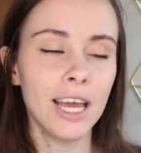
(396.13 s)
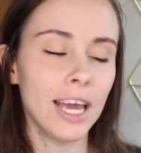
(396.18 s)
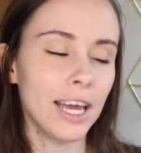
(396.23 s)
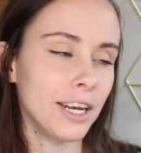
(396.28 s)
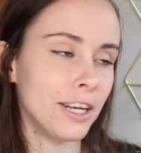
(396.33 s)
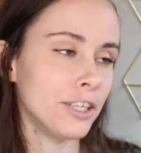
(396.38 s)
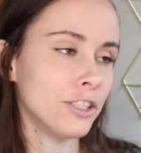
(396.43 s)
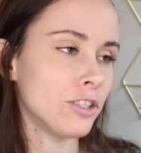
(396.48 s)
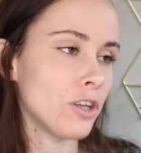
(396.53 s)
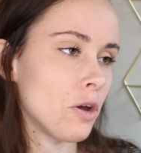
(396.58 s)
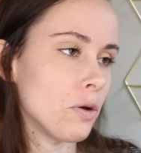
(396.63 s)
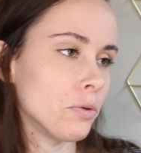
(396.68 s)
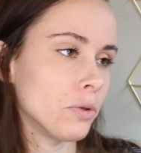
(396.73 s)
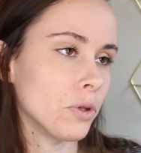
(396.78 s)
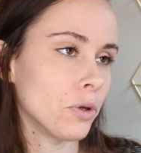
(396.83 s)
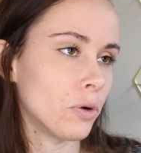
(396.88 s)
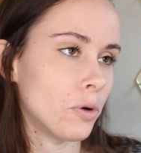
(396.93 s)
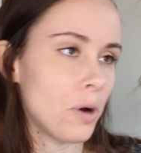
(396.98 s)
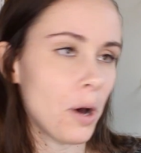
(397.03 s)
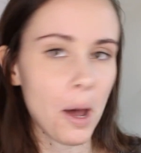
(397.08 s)
In his own
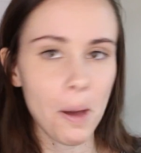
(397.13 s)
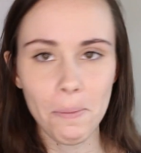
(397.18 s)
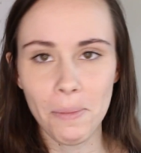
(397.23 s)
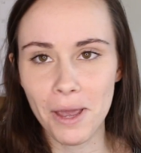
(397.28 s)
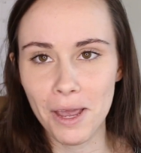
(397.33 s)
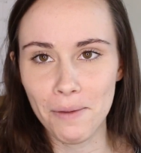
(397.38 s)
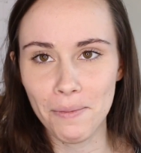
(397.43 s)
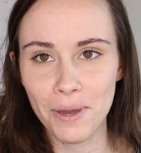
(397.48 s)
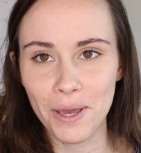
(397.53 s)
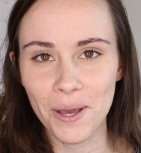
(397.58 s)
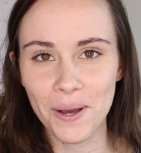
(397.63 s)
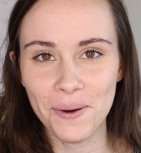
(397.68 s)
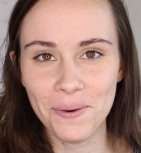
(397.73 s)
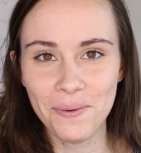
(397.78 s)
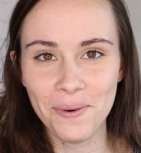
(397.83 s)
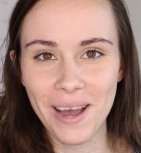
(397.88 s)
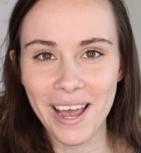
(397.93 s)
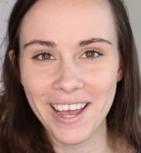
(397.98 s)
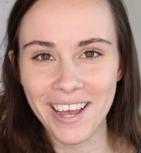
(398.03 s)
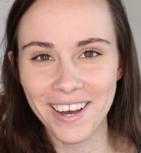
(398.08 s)
little baby
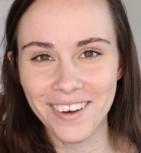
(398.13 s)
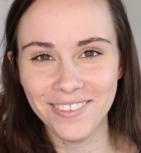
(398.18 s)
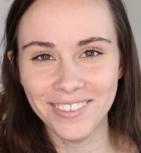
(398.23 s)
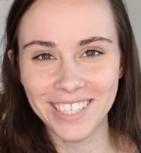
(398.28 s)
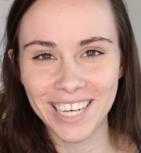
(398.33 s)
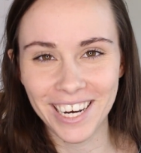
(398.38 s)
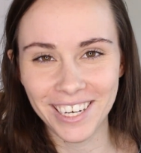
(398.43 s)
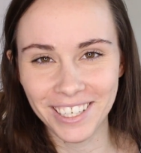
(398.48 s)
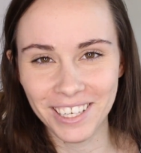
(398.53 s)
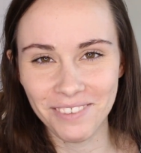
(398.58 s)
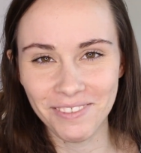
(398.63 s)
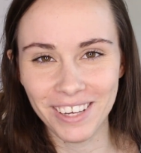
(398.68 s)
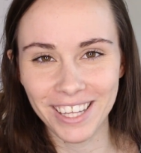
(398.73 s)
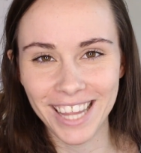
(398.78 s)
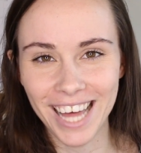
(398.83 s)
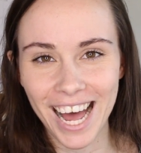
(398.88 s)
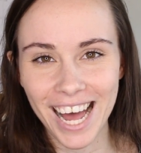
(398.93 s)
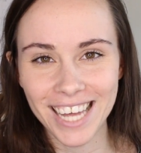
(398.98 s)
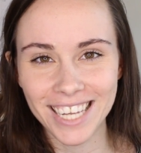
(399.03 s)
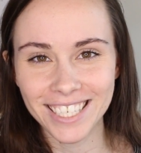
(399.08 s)
way of telling me
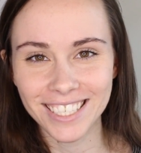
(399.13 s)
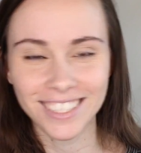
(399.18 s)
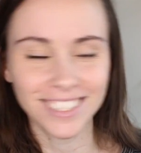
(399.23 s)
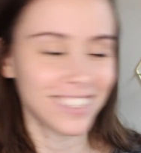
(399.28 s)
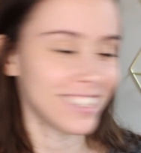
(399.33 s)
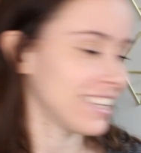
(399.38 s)
that.